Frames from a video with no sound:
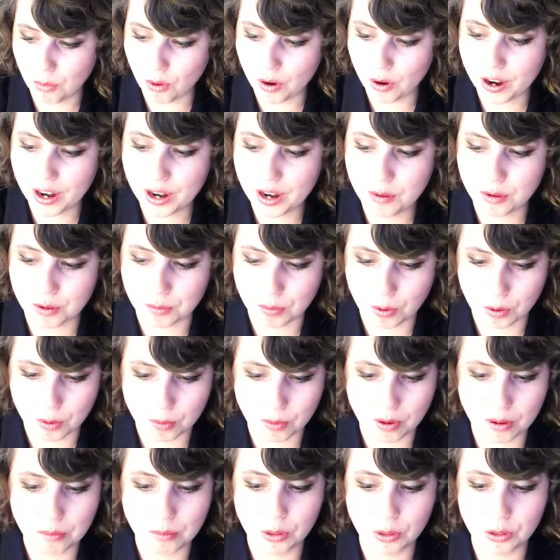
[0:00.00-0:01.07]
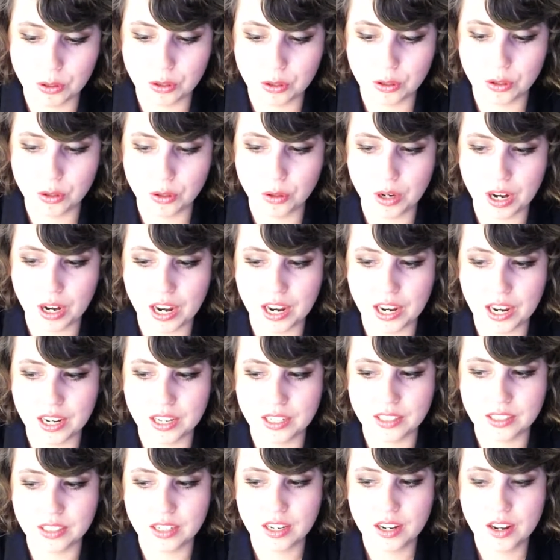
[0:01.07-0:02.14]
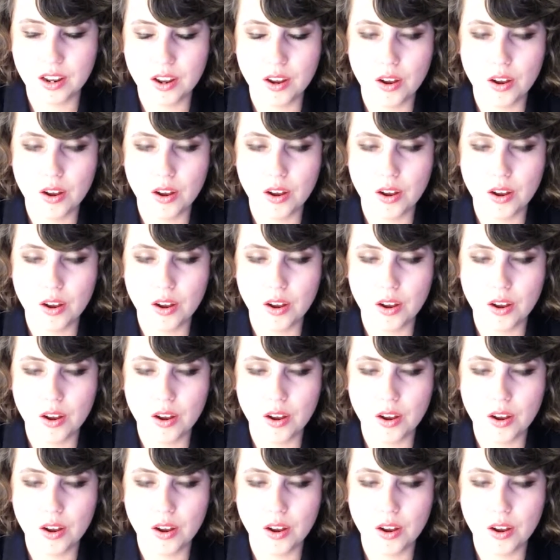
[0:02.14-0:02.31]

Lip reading: Boy with Pokemon Blue, and